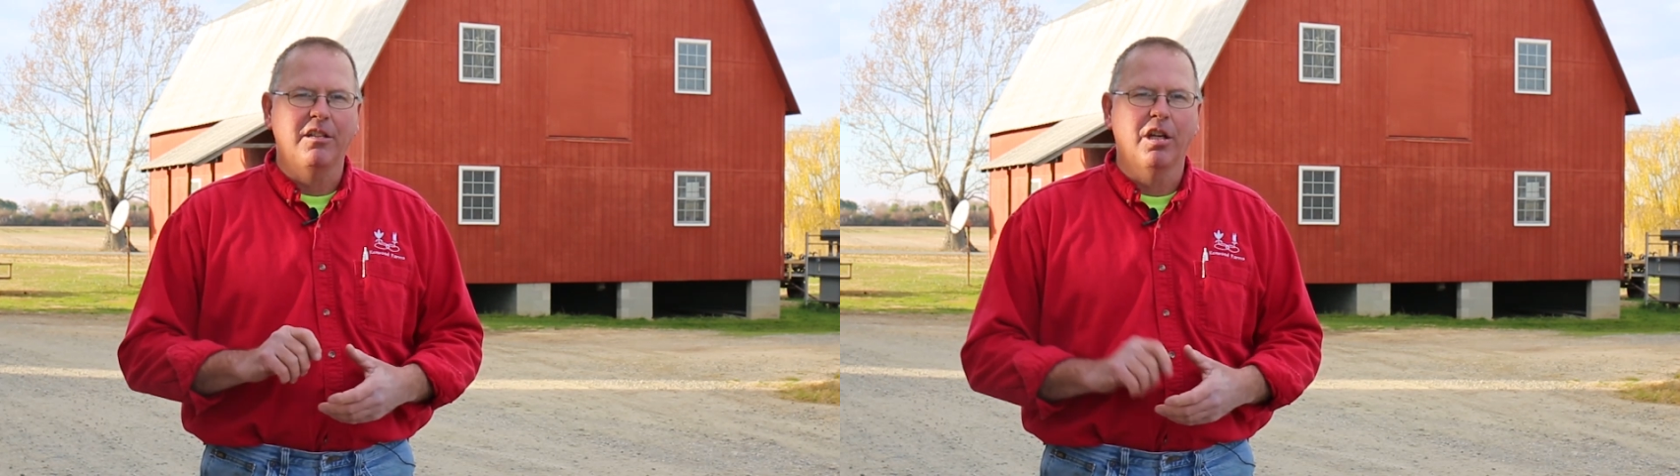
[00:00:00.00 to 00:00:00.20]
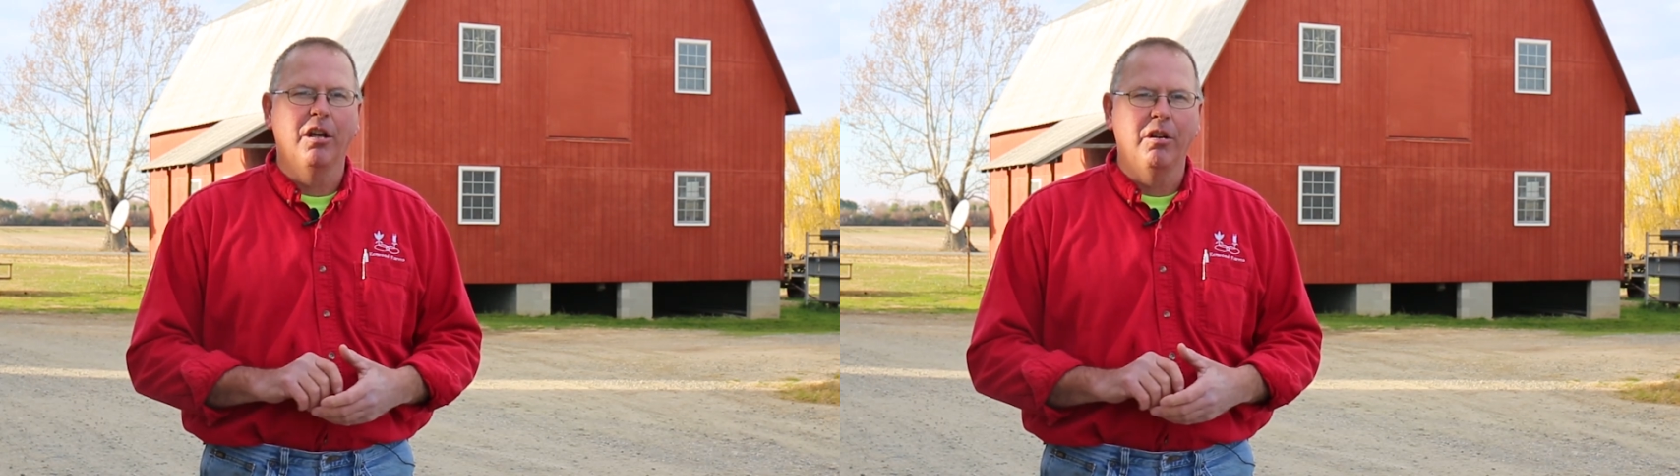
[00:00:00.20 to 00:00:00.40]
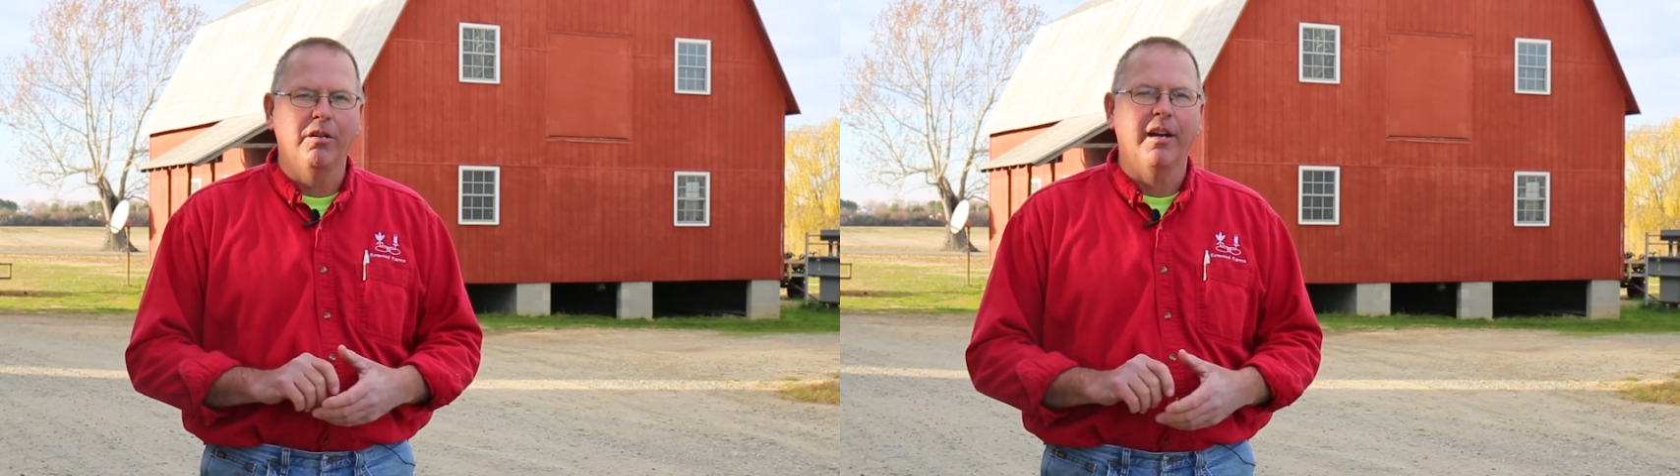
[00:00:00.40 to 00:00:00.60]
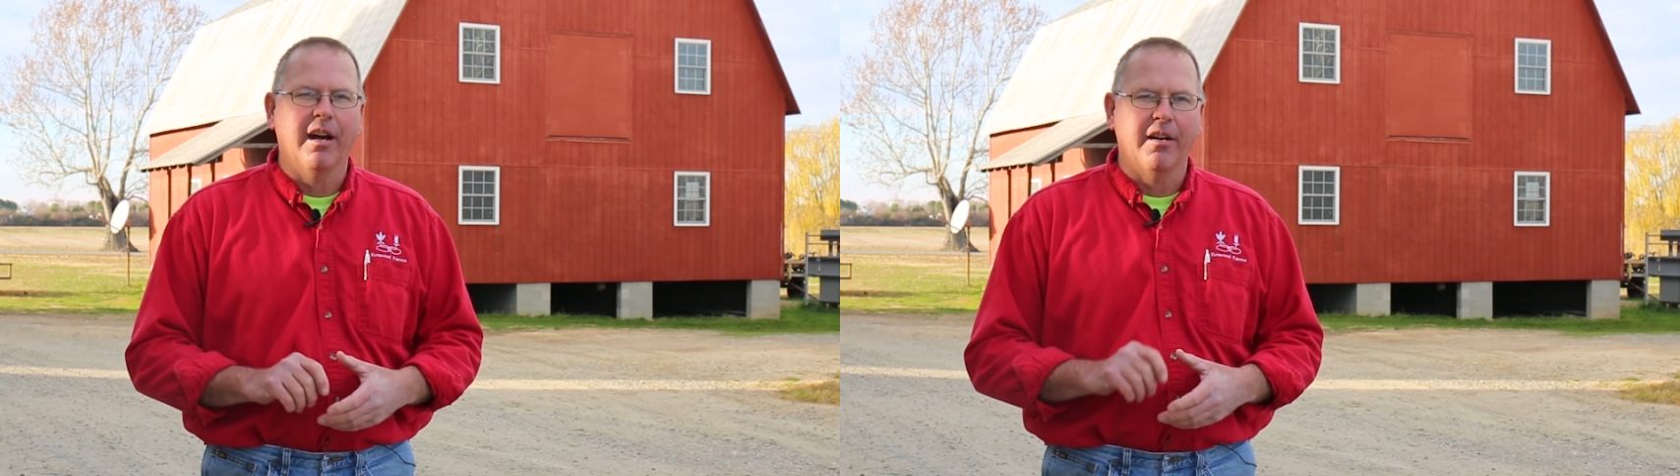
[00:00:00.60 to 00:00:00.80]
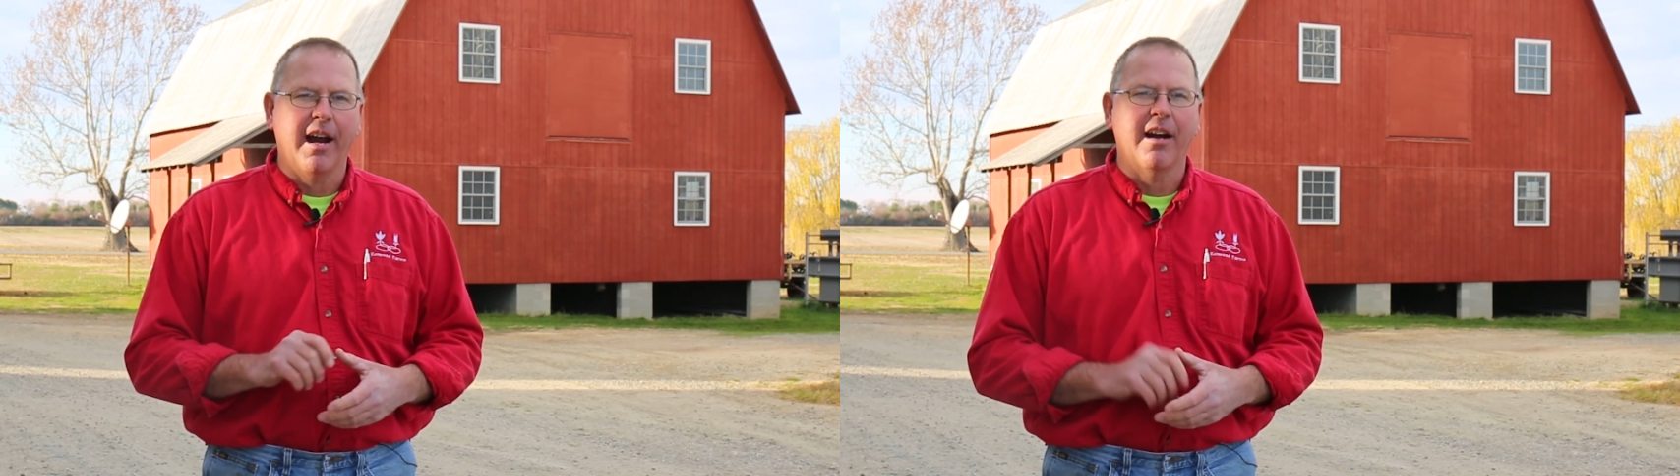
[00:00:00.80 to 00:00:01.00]
tune
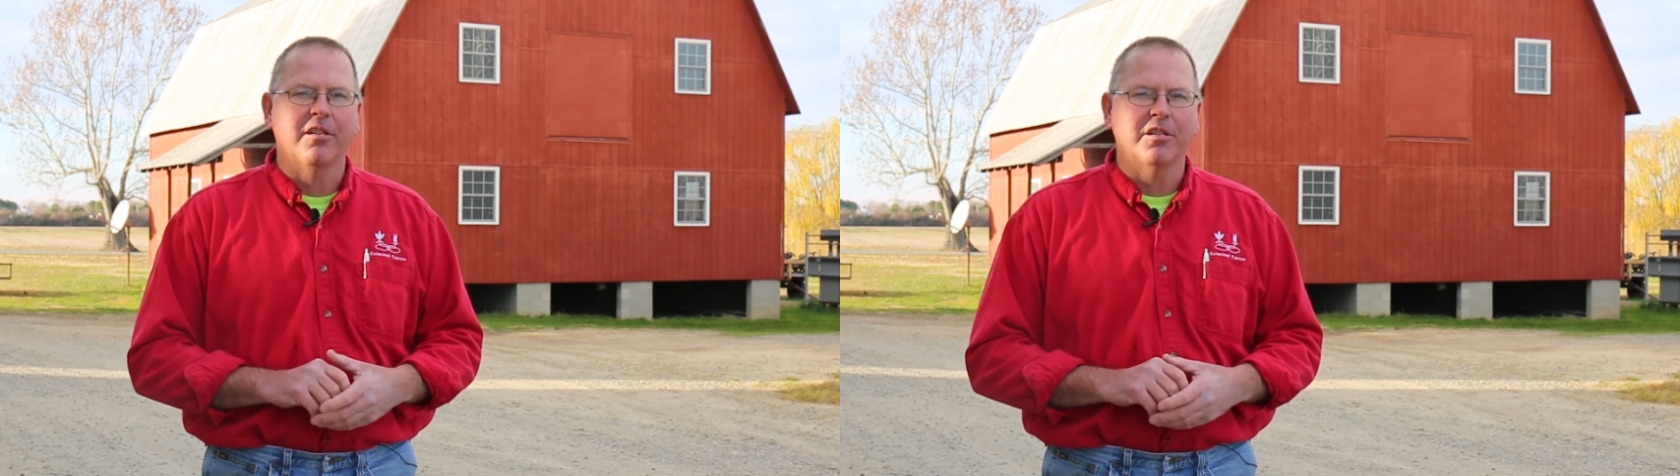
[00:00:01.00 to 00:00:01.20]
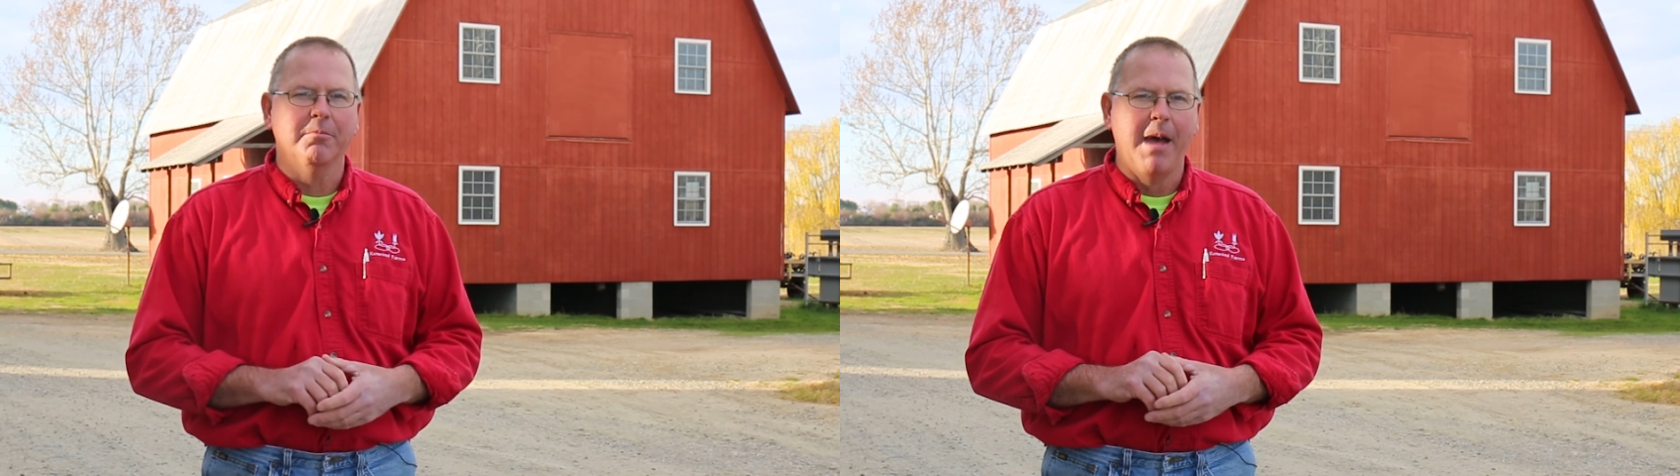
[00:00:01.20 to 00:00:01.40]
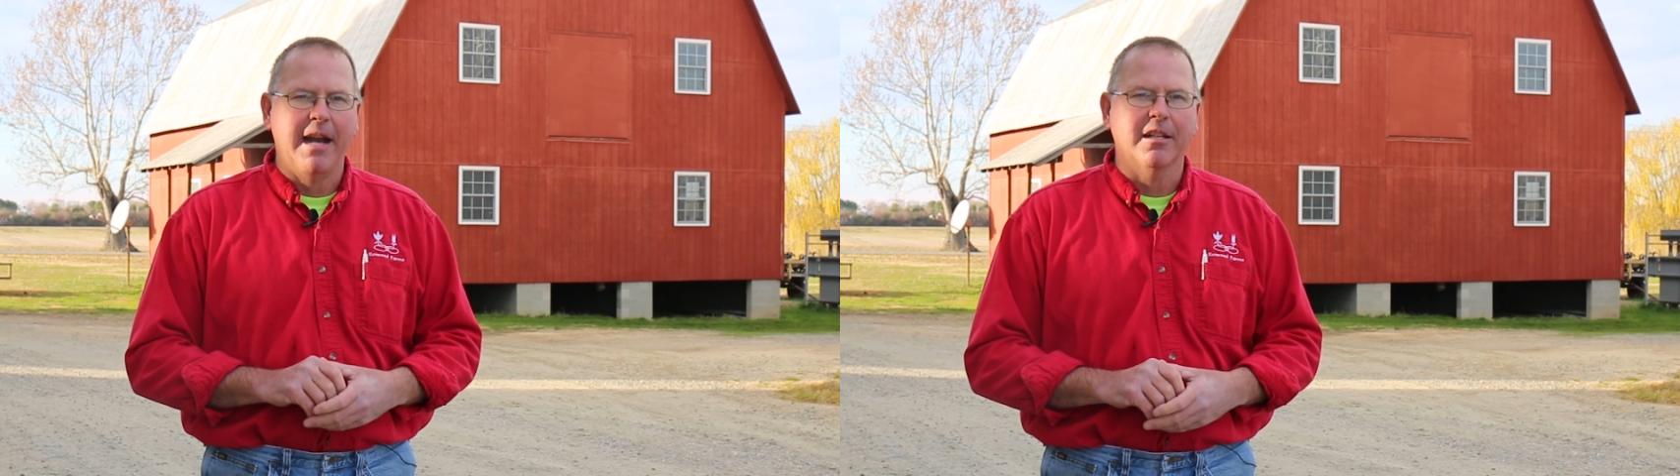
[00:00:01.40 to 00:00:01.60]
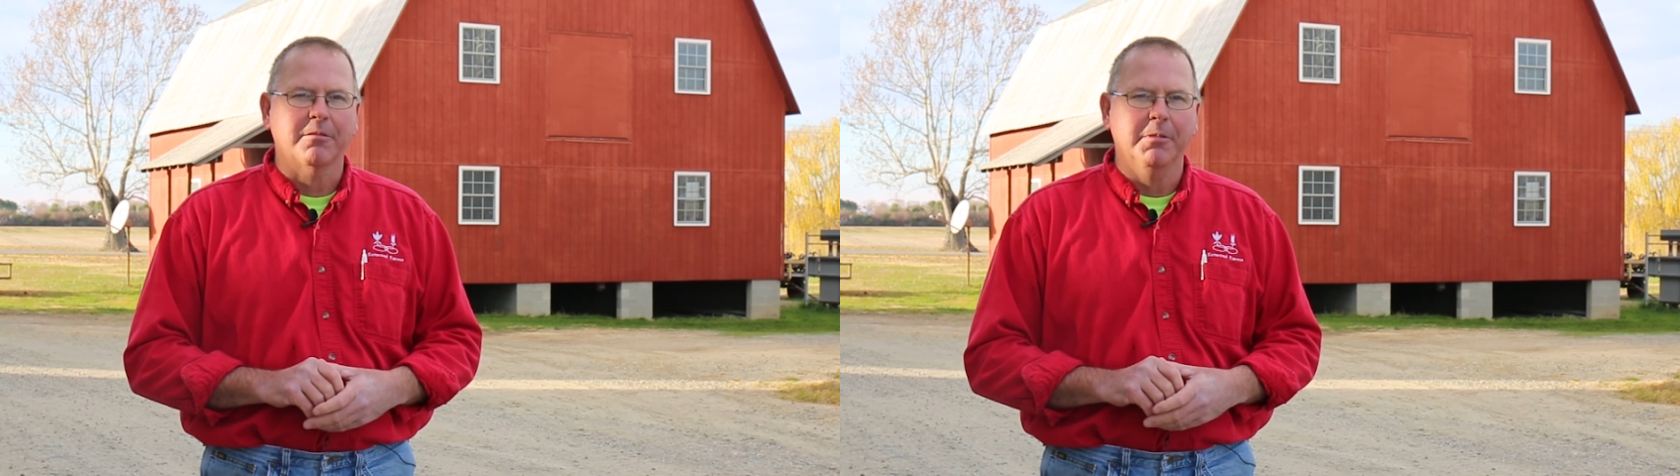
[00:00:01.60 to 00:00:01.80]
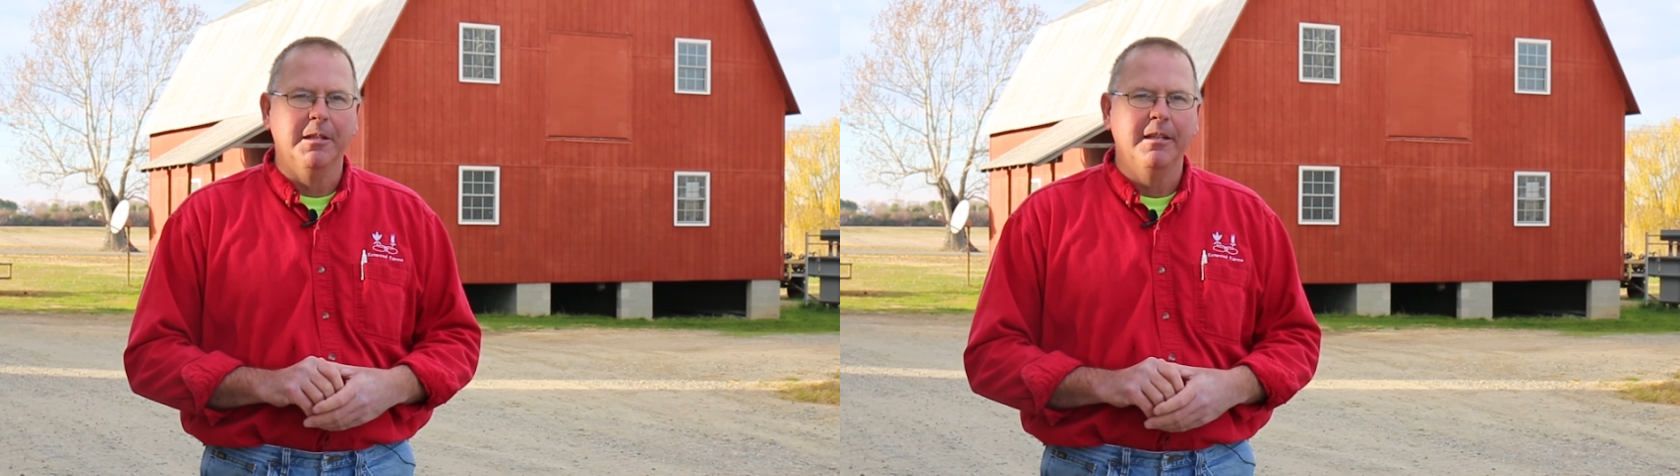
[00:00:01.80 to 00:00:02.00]
our nitrogen
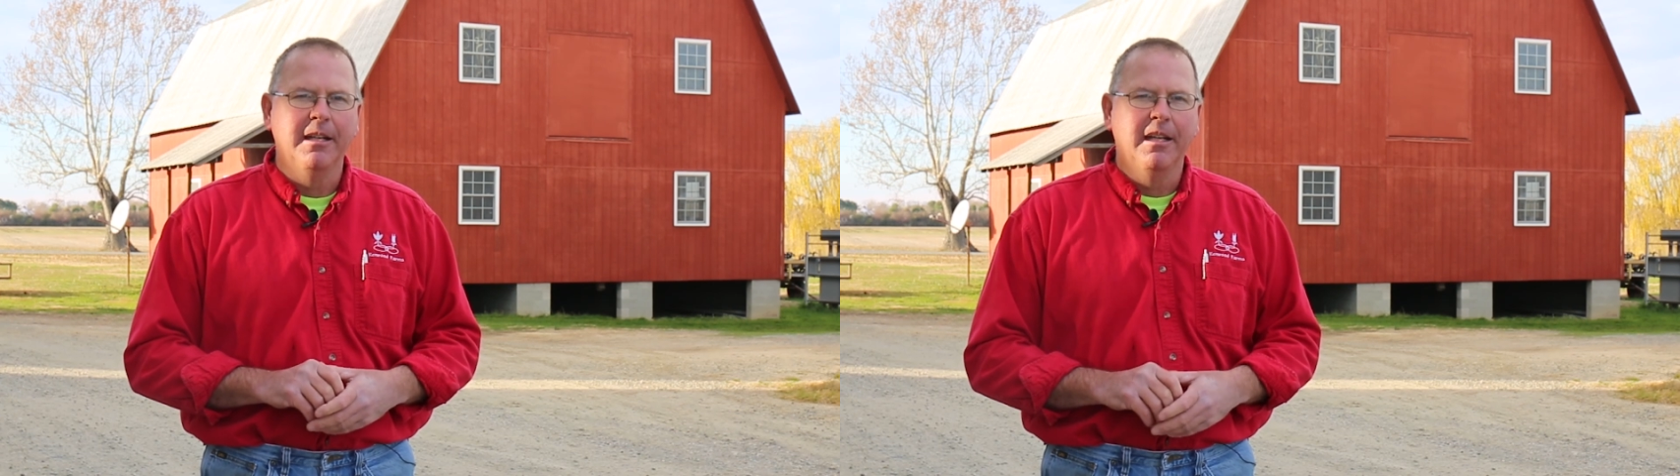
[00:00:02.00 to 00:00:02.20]
management